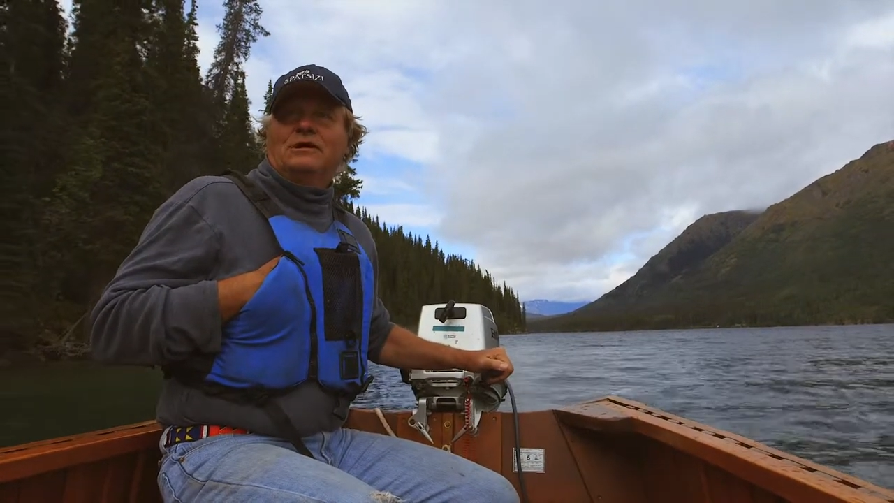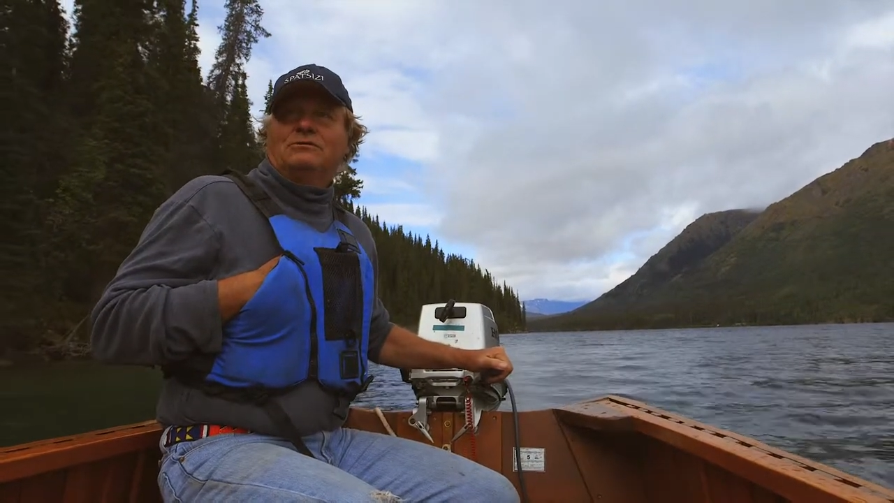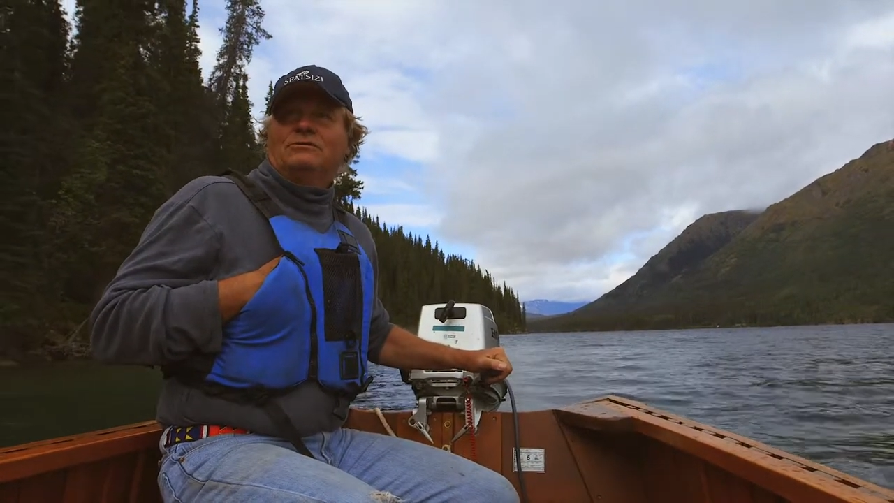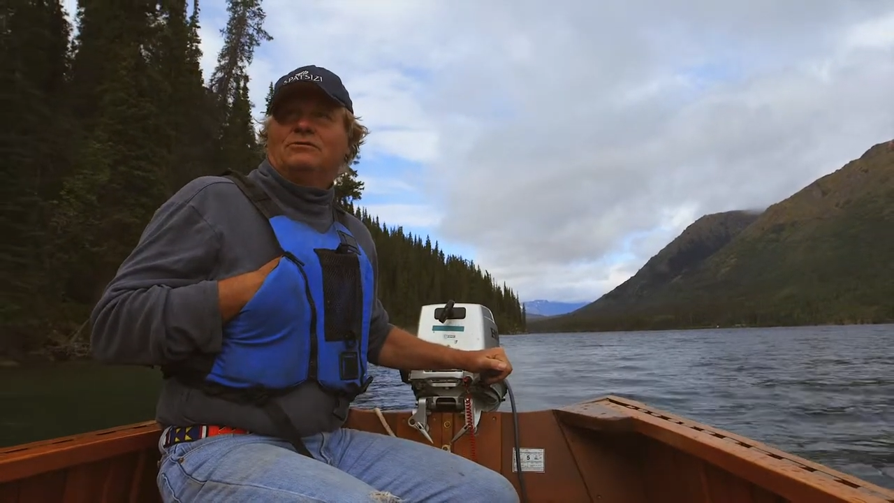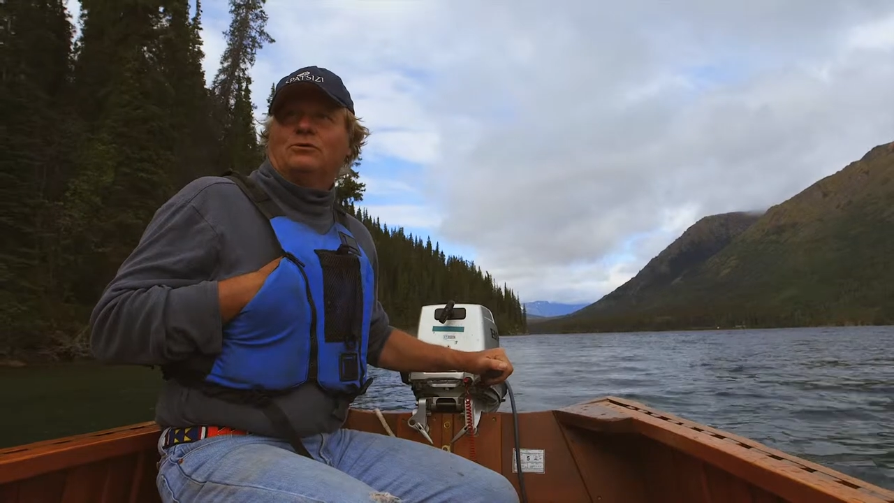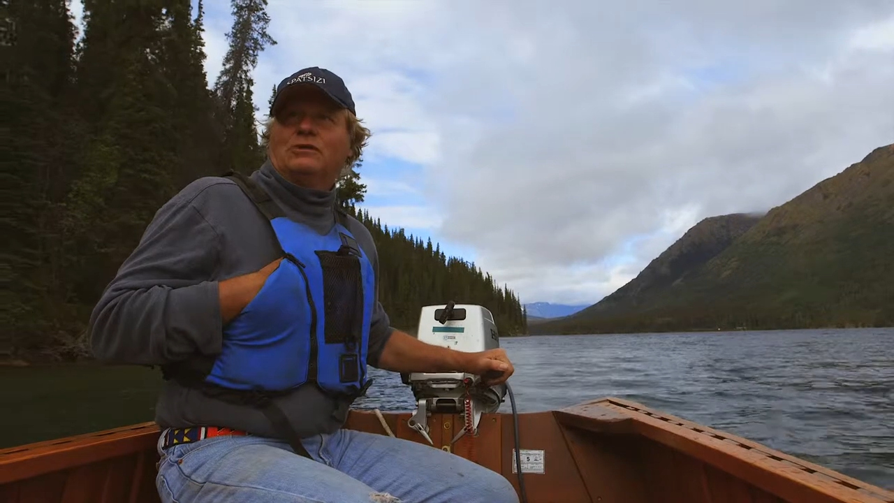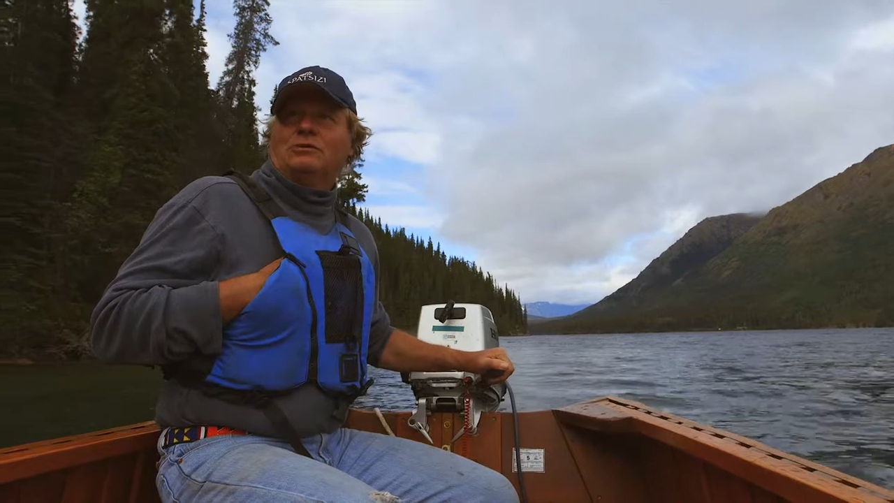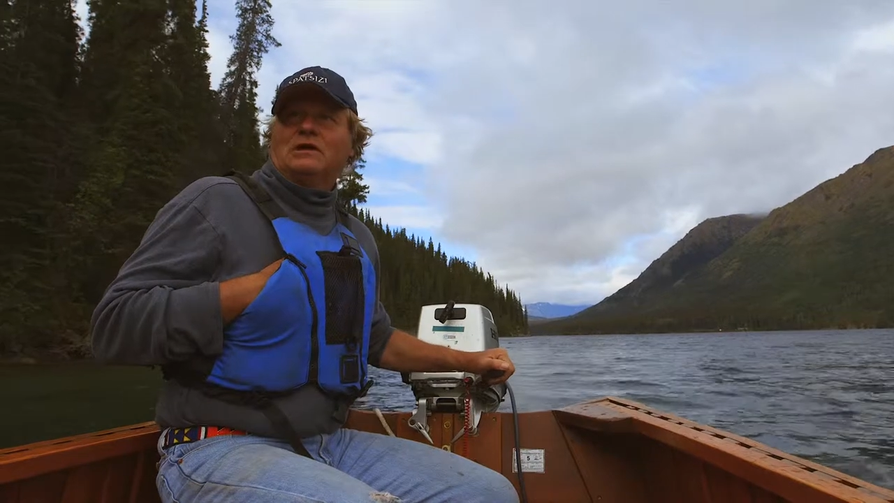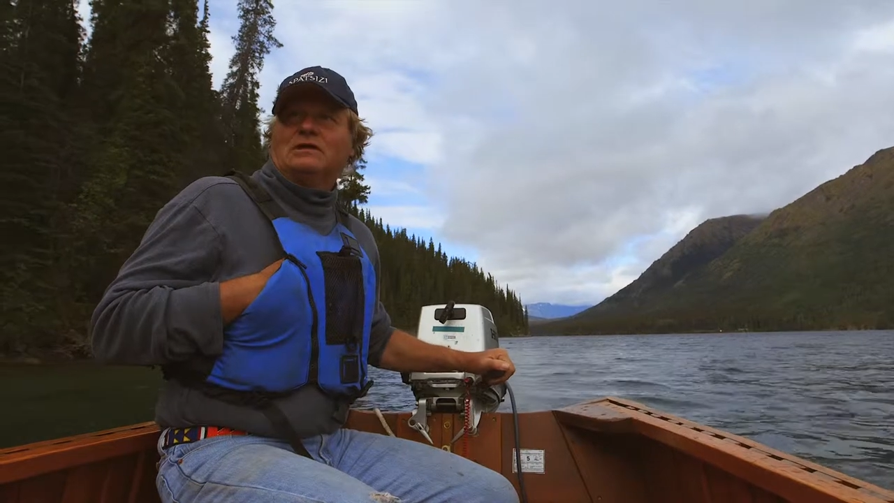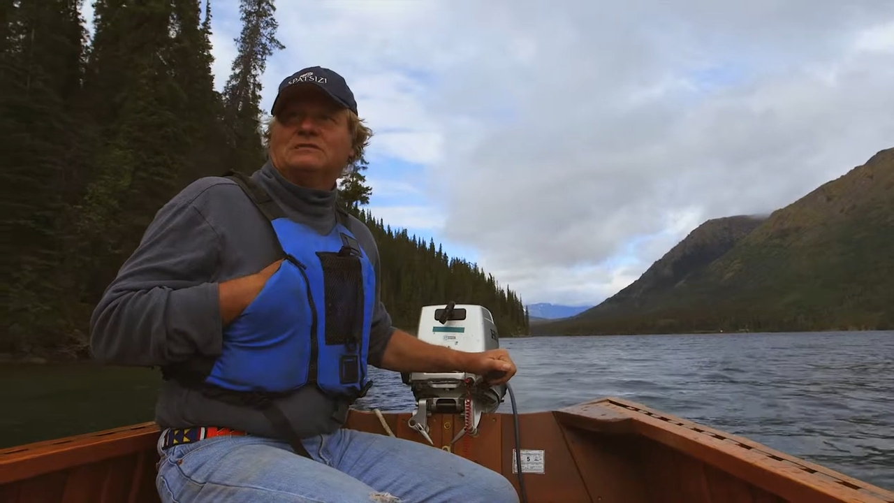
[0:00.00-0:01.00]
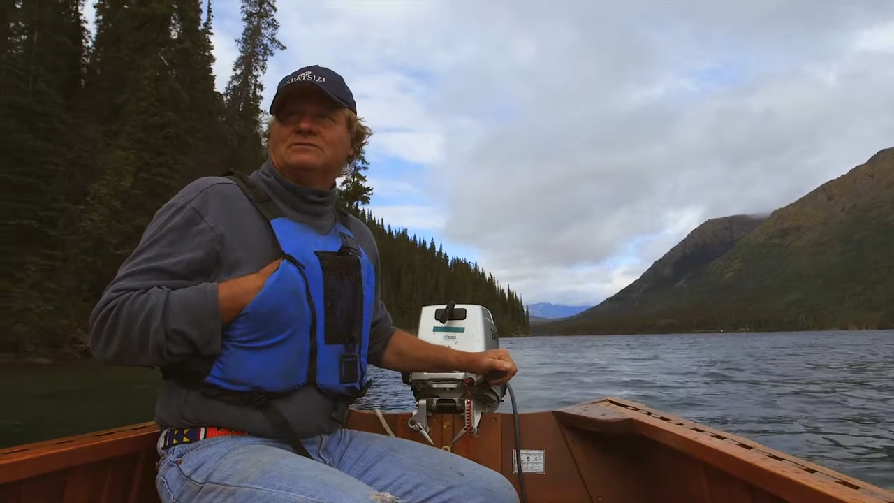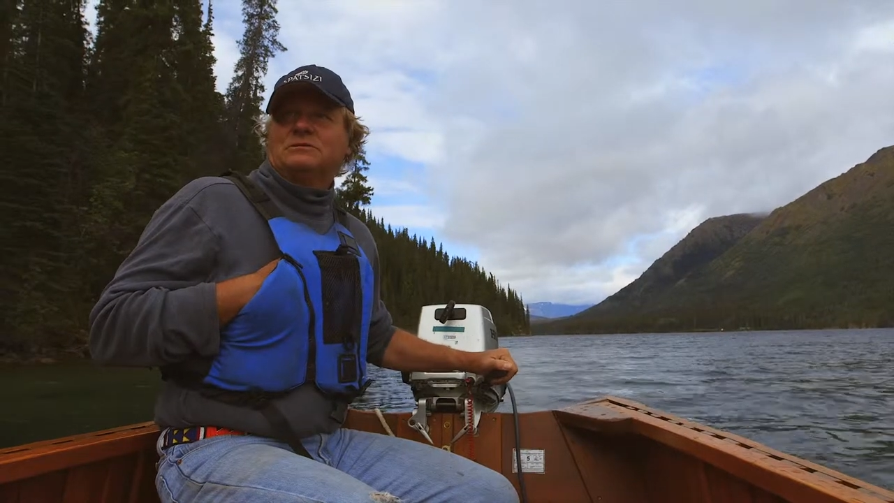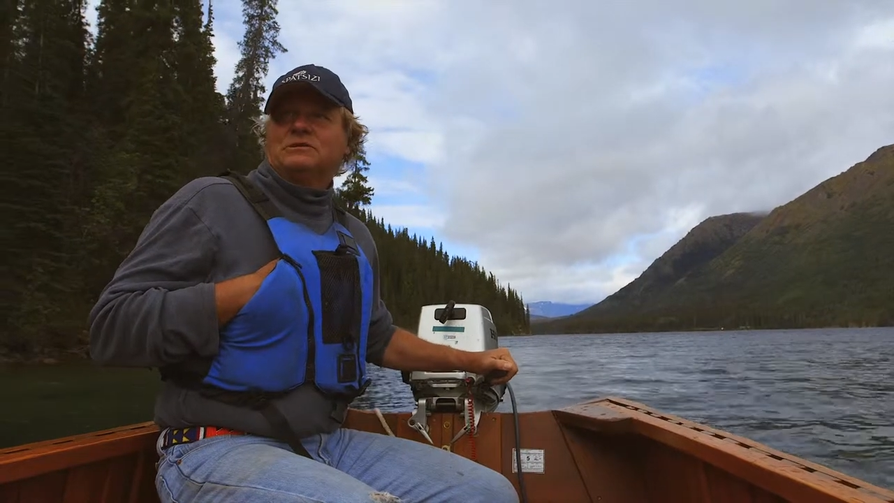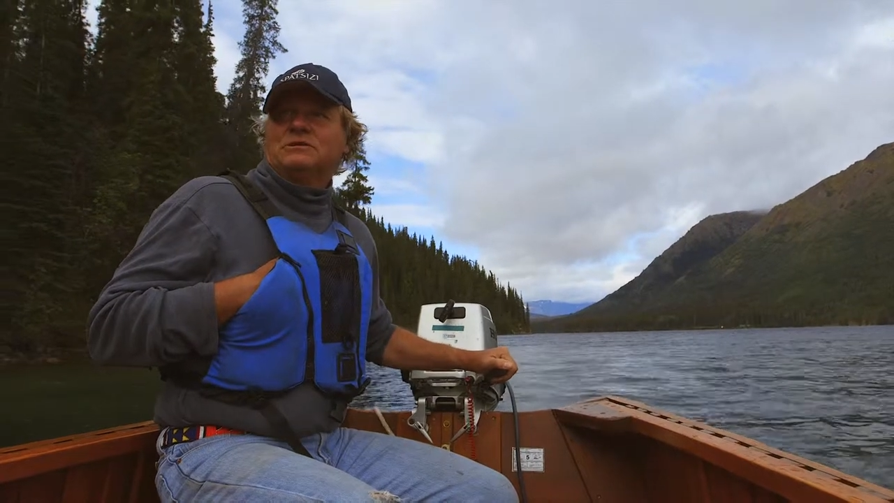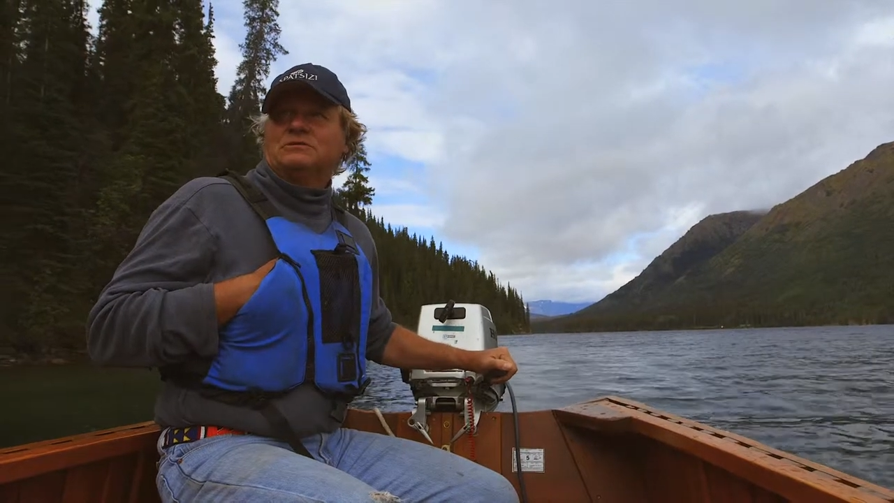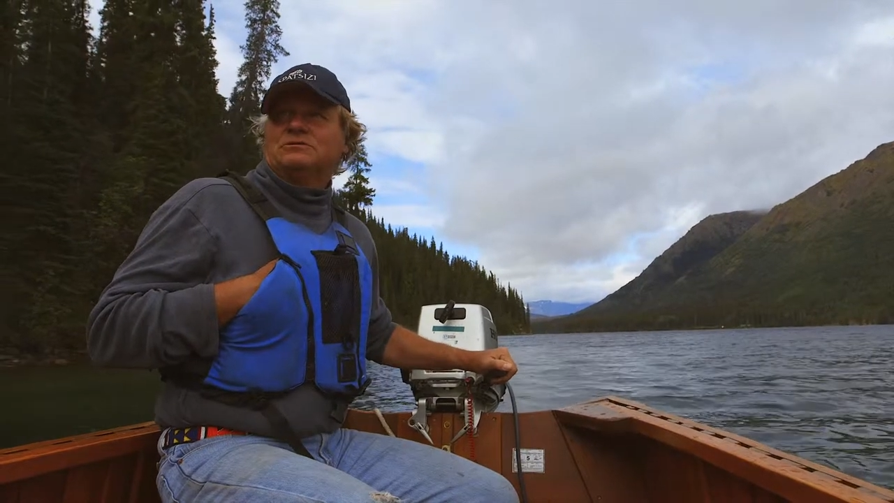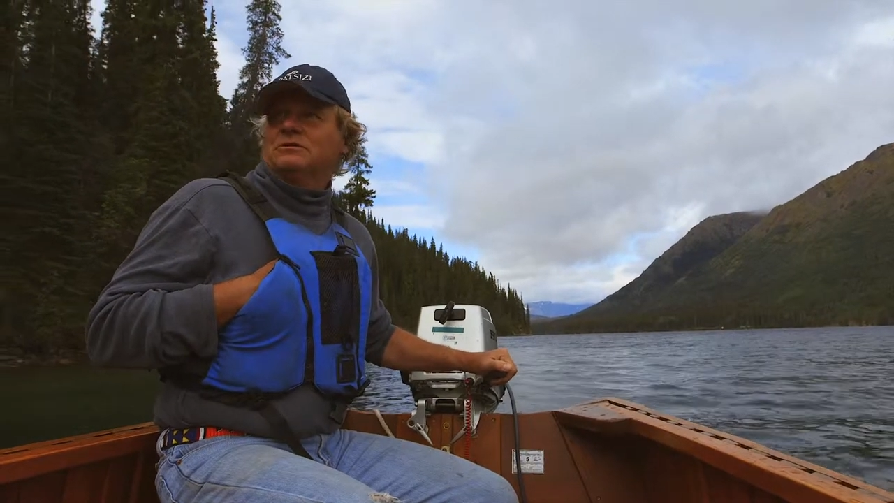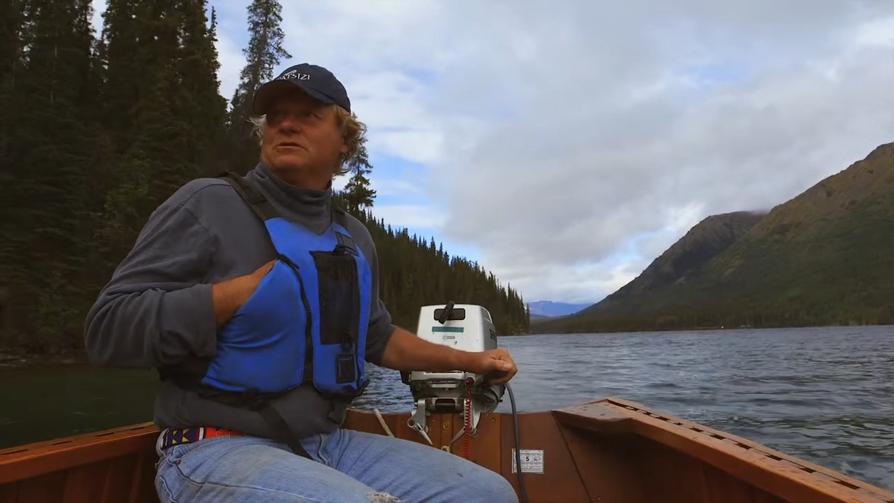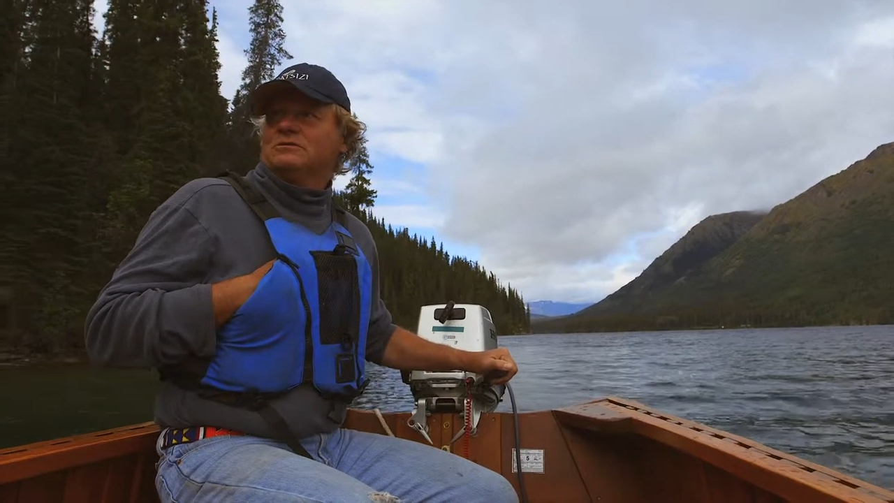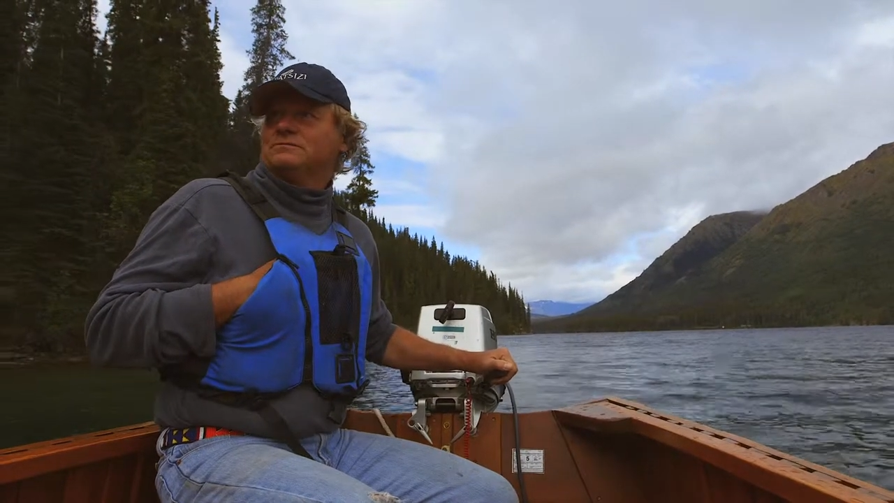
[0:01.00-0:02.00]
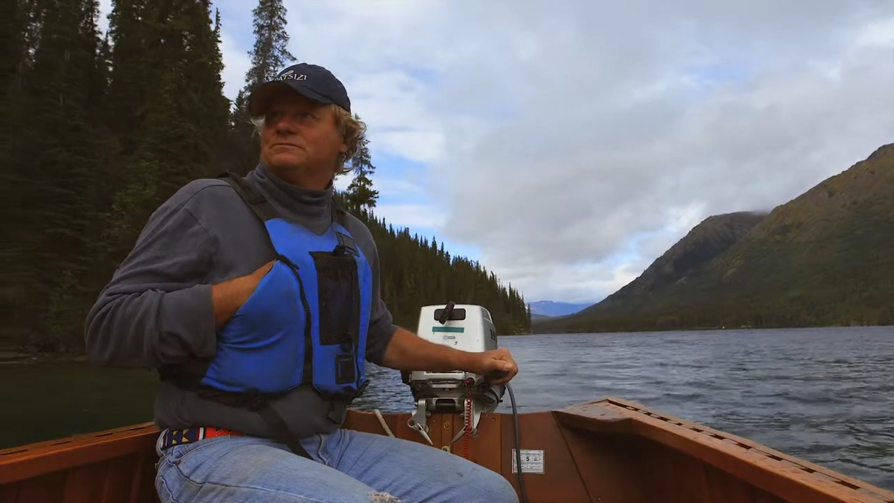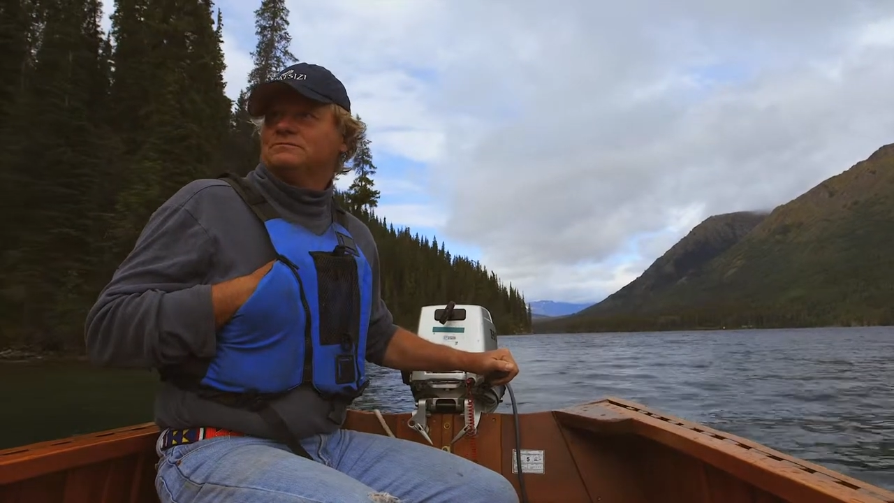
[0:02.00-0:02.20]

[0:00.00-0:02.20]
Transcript: hundred forty miles from the nearest road.